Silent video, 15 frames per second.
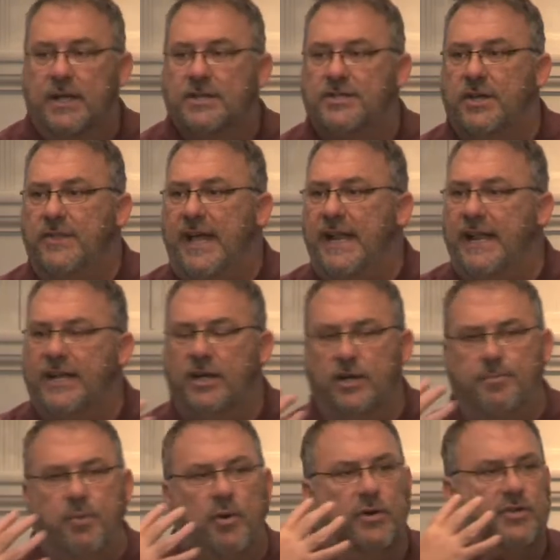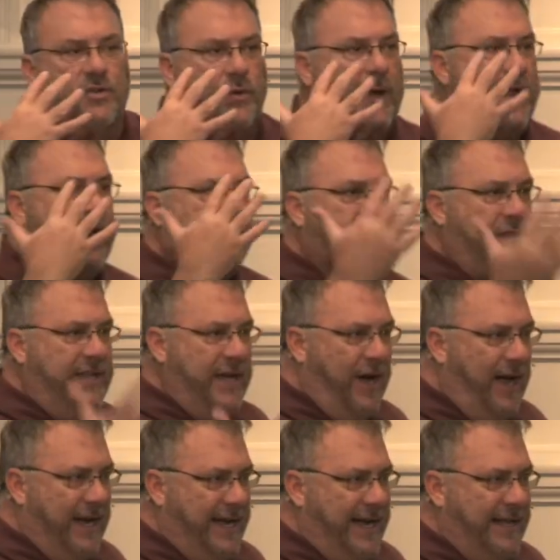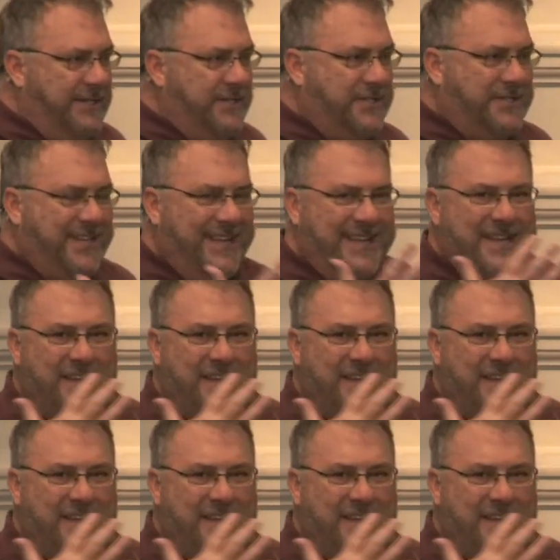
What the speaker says: so that it could portray to the audience